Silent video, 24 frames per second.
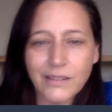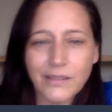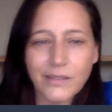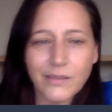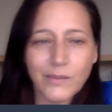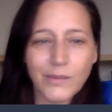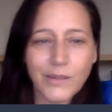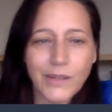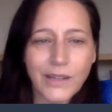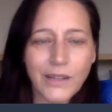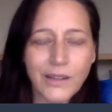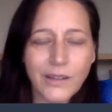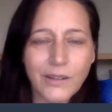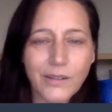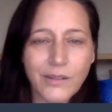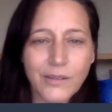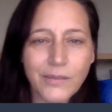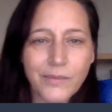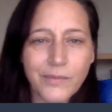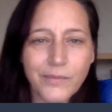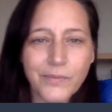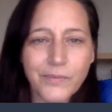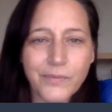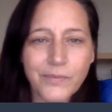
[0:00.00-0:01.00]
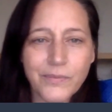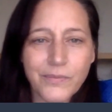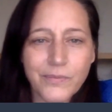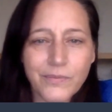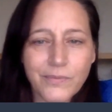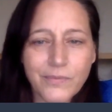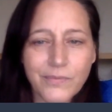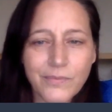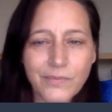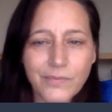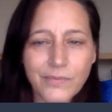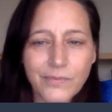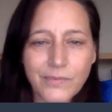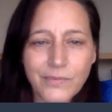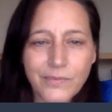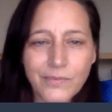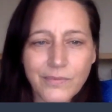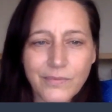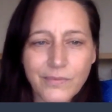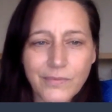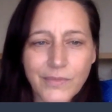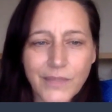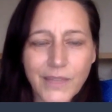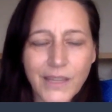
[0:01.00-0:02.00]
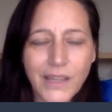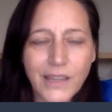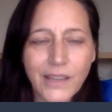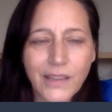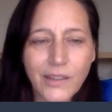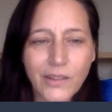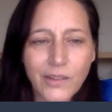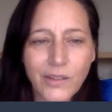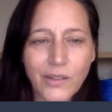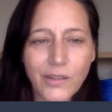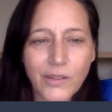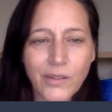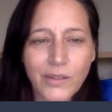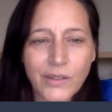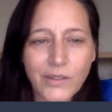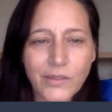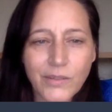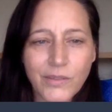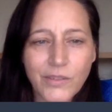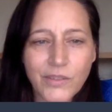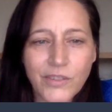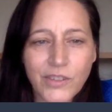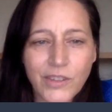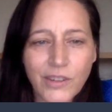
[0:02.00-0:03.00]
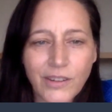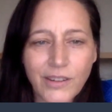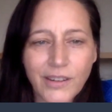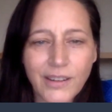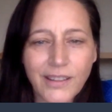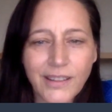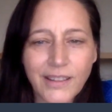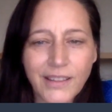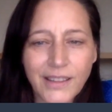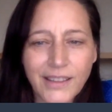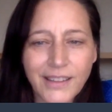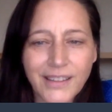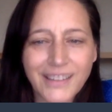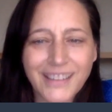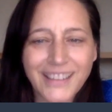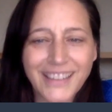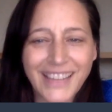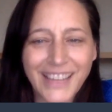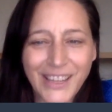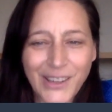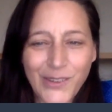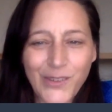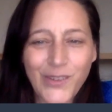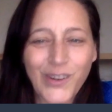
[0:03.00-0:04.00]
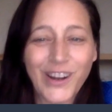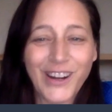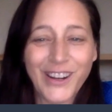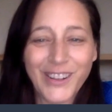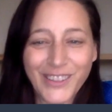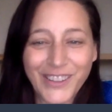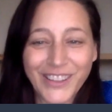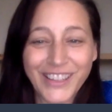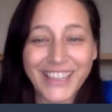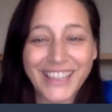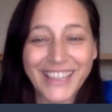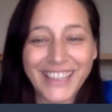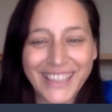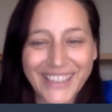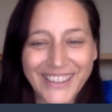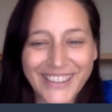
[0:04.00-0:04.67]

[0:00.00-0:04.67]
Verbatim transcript: Wow. Thank you, Lois, for sharing that. Yeah, you are looking,